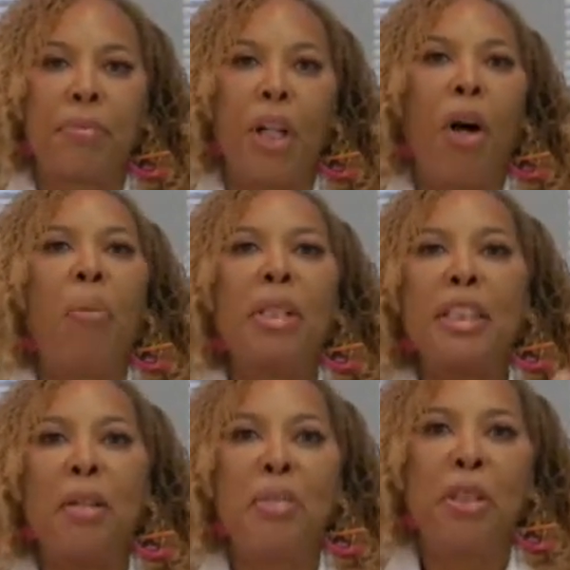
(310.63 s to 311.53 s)
Always
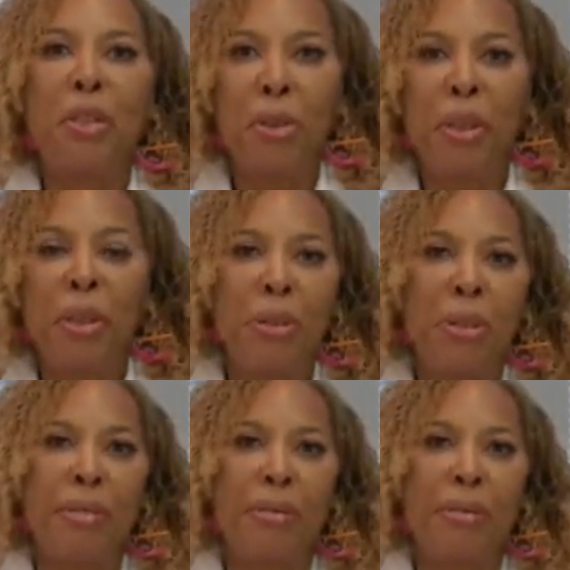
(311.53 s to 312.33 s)
something new to learn.